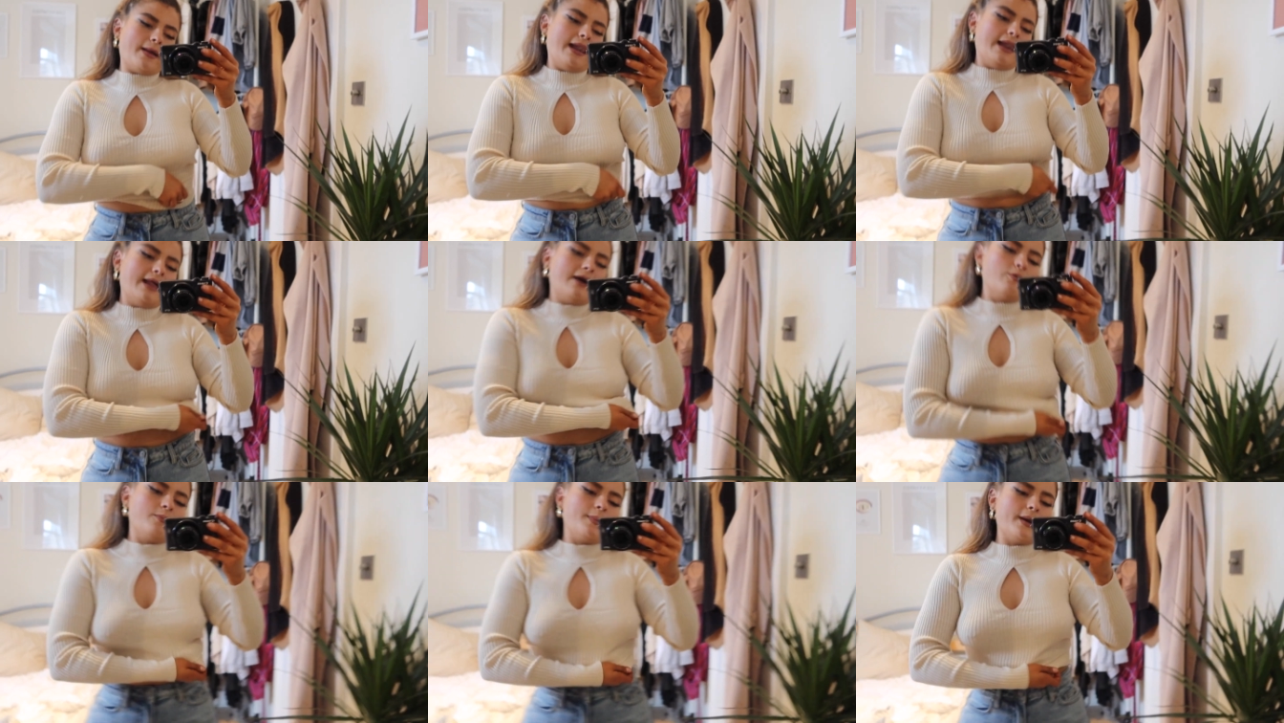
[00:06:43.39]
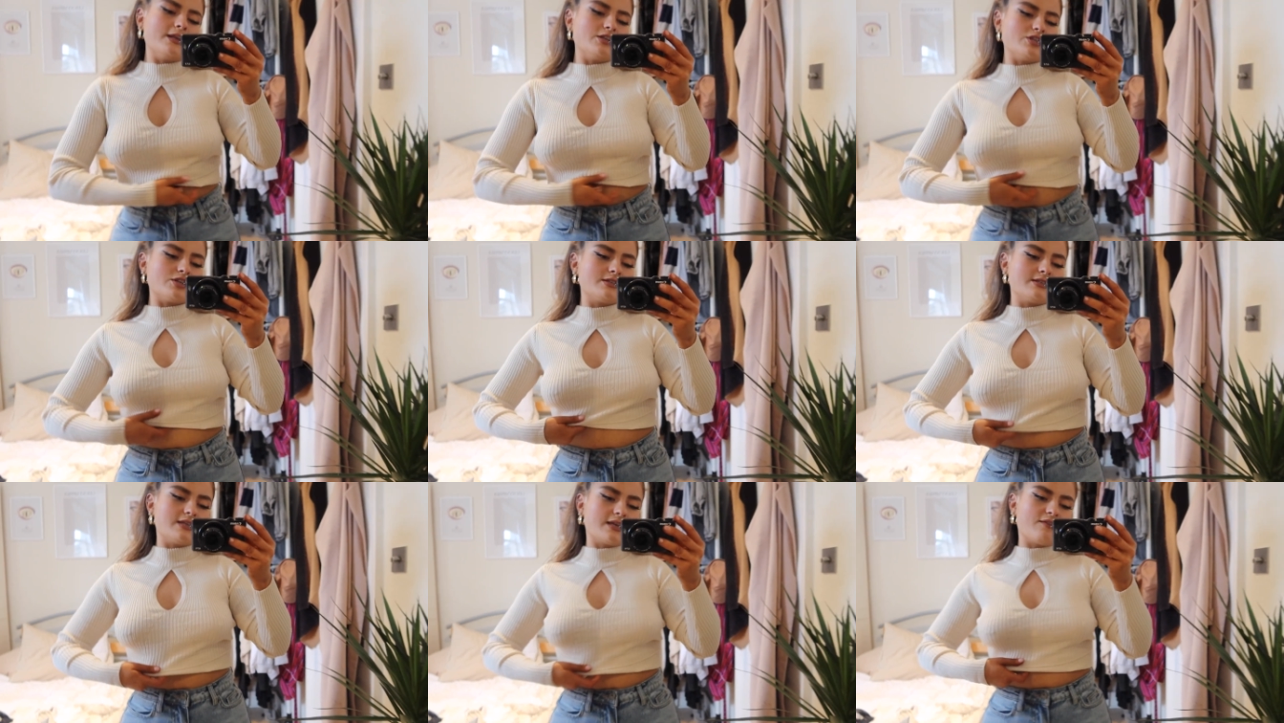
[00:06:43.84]
little bit
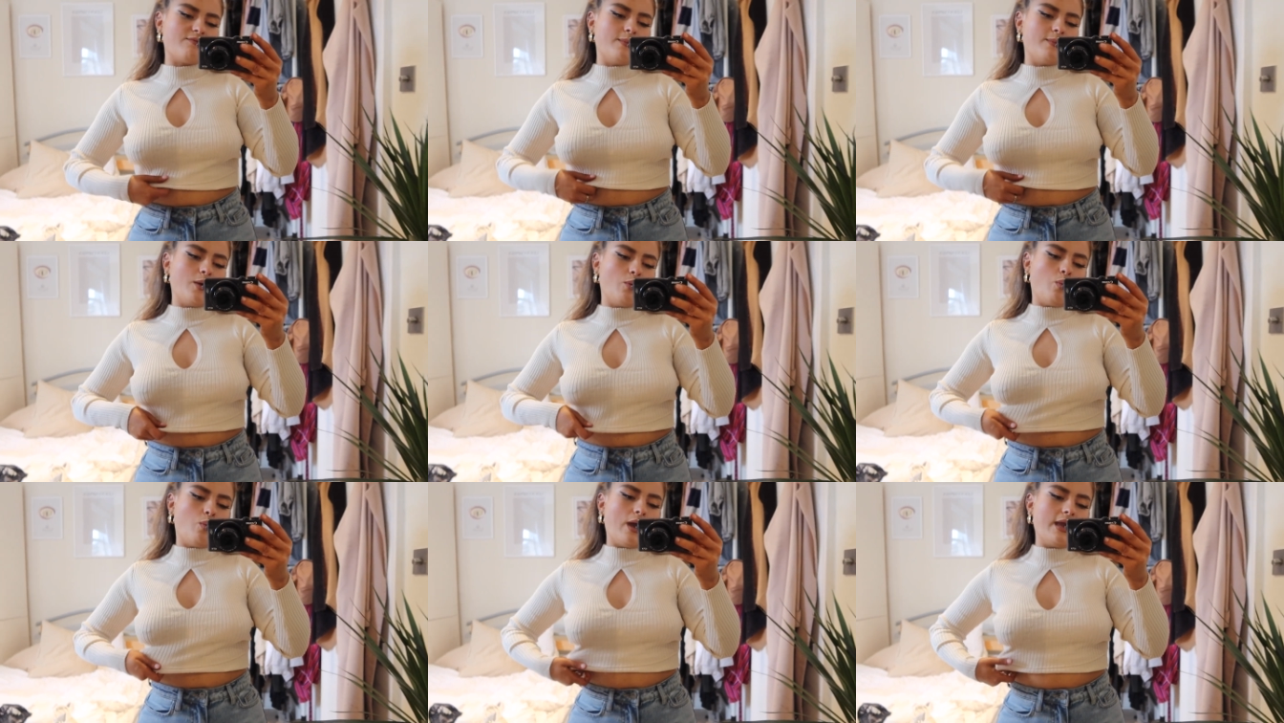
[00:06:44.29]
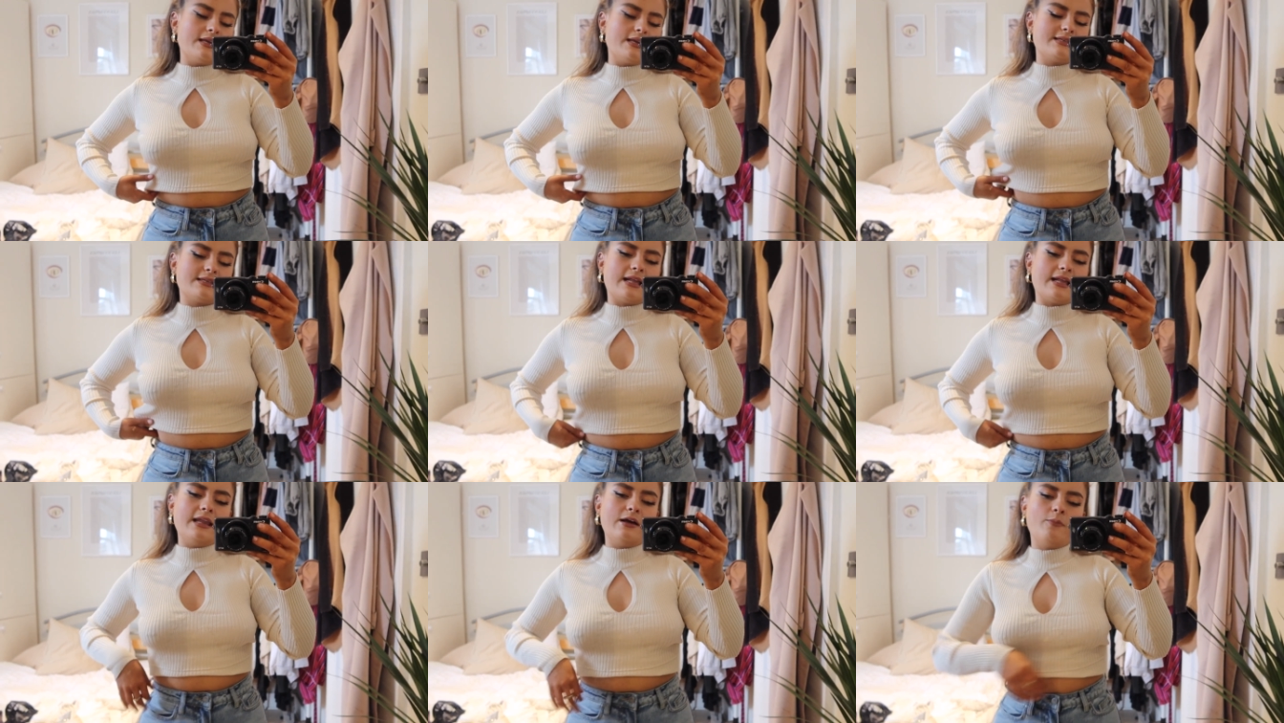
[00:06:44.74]
just to give my
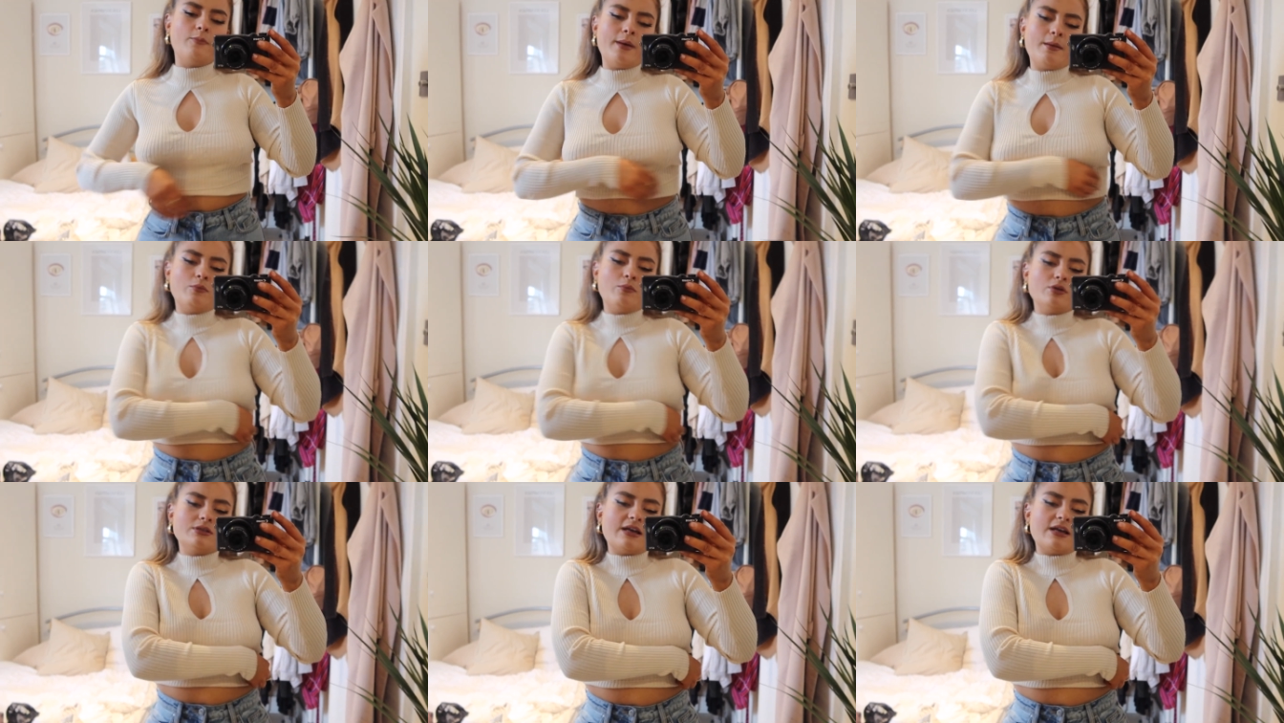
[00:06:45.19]
waist a little bit more